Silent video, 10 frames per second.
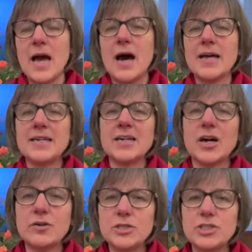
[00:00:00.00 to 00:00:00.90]
I
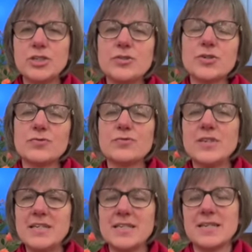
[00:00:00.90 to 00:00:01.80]
encourage you to
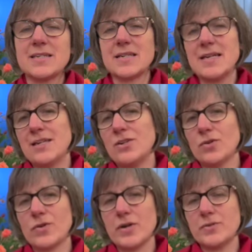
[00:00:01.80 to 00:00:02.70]
read it in
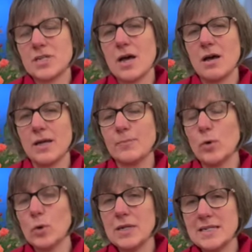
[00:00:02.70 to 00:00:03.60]
your own time
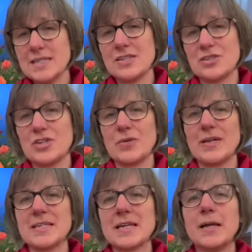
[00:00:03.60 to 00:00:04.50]
or listen to
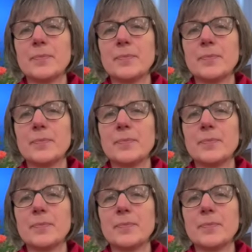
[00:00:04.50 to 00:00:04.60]
it.